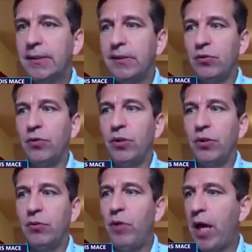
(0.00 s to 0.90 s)

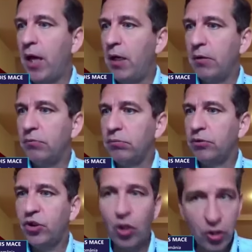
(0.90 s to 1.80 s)
so uh, we are
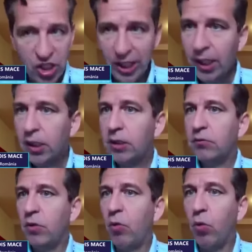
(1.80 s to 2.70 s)
searching,
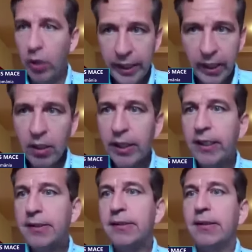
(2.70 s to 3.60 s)
we're working on
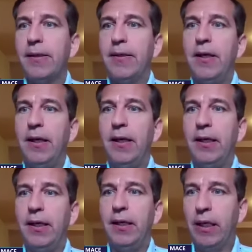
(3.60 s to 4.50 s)
it,
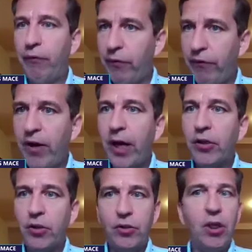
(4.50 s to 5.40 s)
and uh, if we
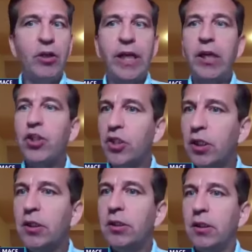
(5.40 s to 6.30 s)
find a good
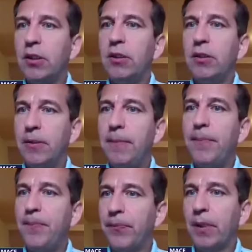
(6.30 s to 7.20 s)
location,
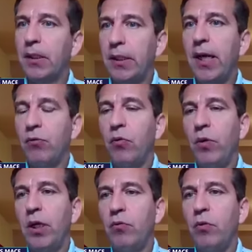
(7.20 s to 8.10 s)
um, yeah, we
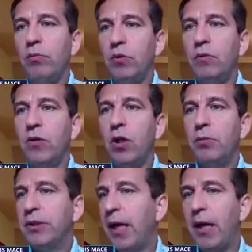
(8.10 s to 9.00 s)
will we will move
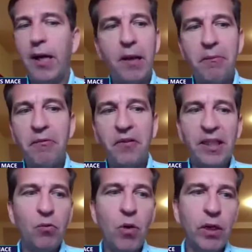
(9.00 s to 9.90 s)
on. But I, am
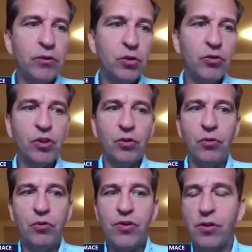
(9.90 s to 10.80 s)
thinking one or two
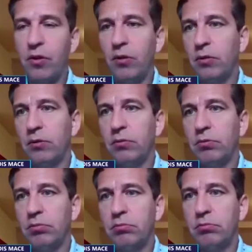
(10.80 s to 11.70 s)
stores uh,
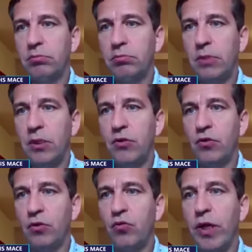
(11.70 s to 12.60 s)
in
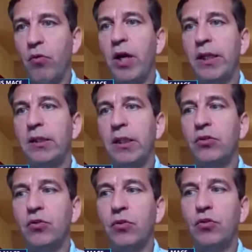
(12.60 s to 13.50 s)
2021 and,
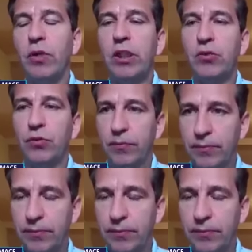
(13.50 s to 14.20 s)
and 2022.